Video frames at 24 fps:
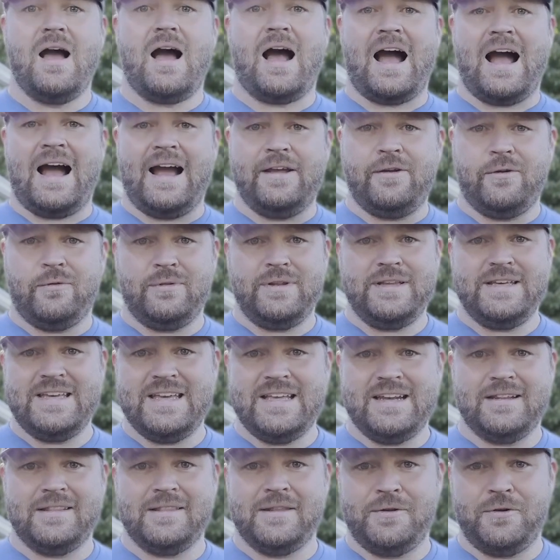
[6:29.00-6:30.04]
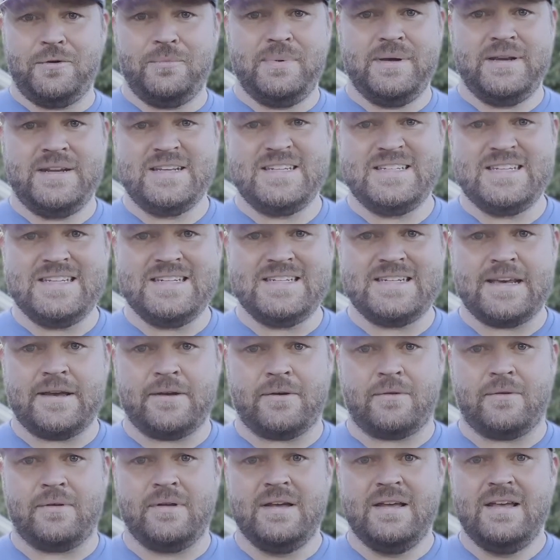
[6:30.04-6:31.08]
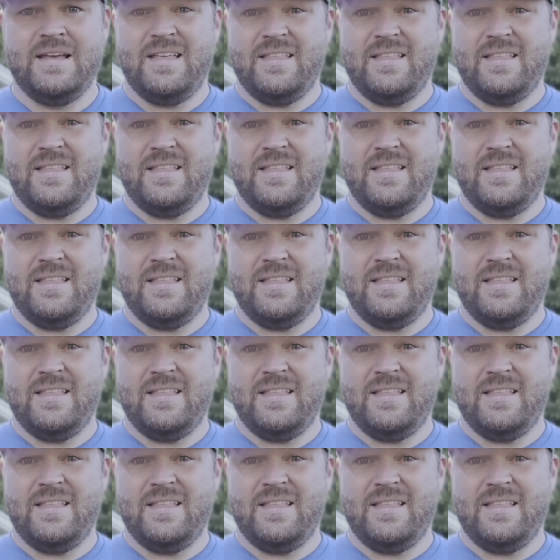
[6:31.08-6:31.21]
I only get a little bit of detail.